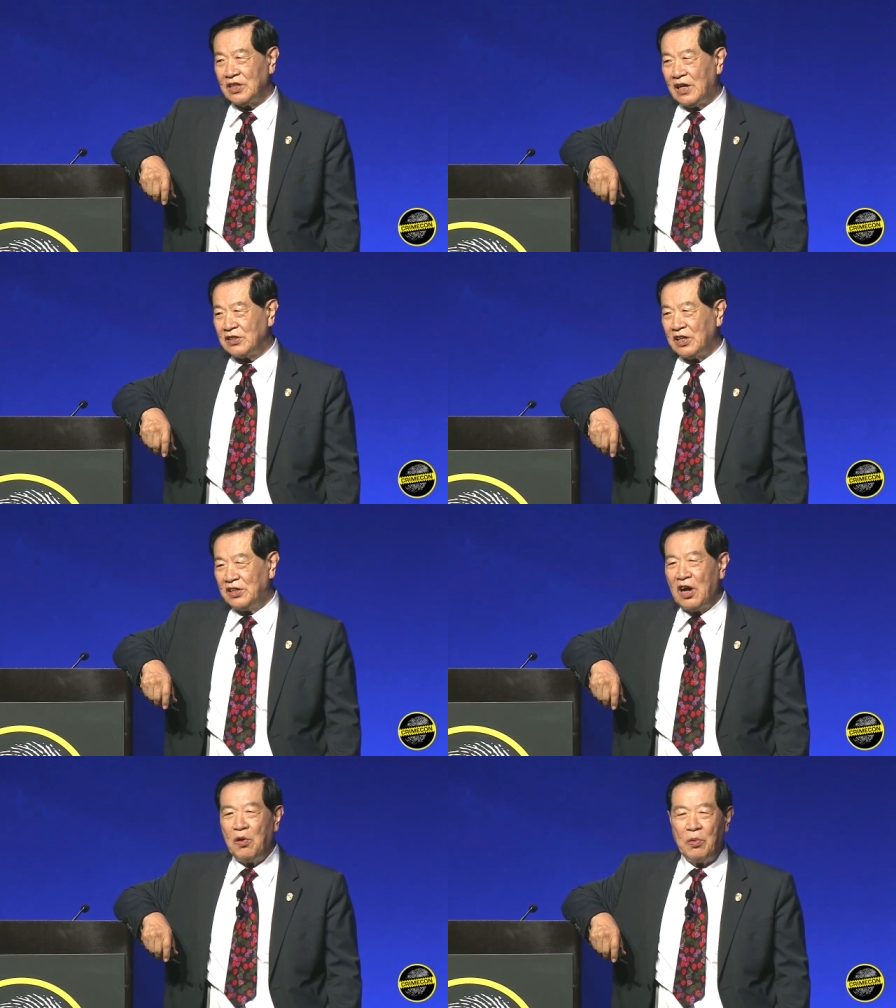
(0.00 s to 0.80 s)
I said,
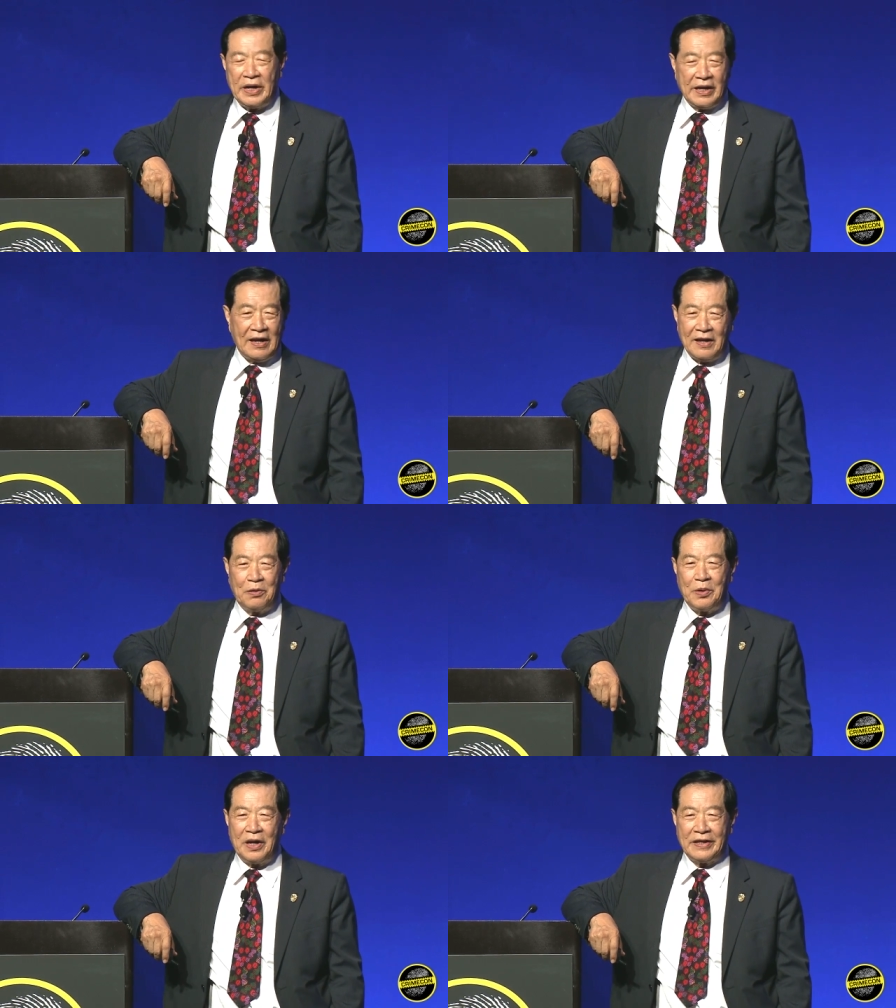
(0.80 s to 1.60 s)
no way, I don't
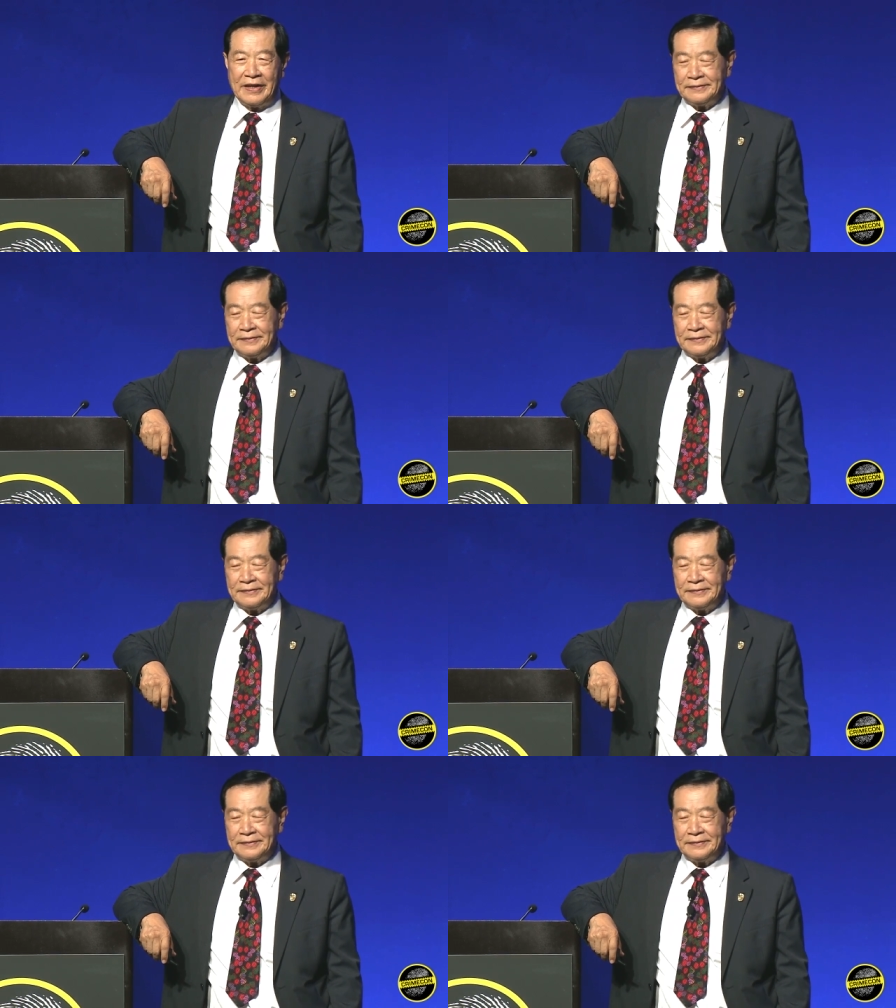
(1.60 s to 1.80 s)
want it.